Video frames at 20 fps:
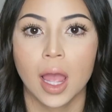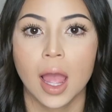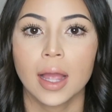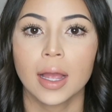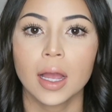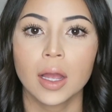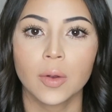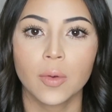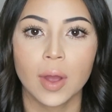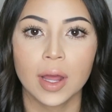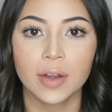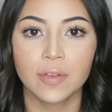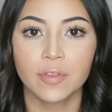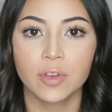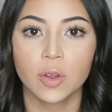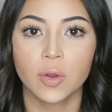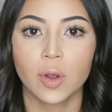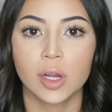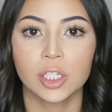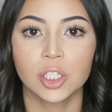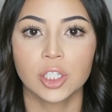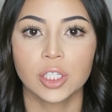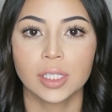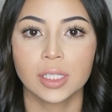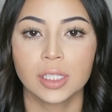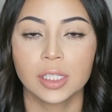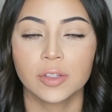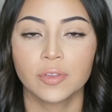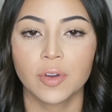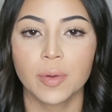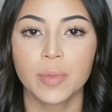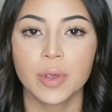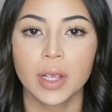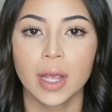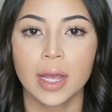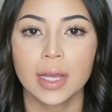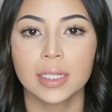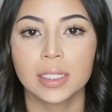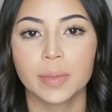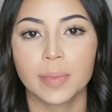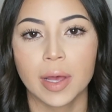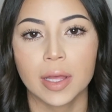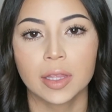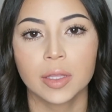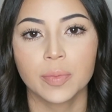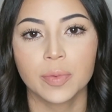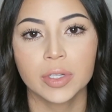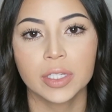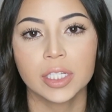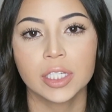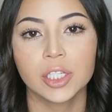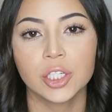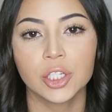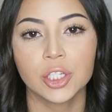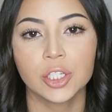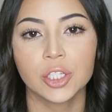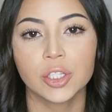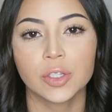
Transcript: I got quite a few questions from you guys about the procedure,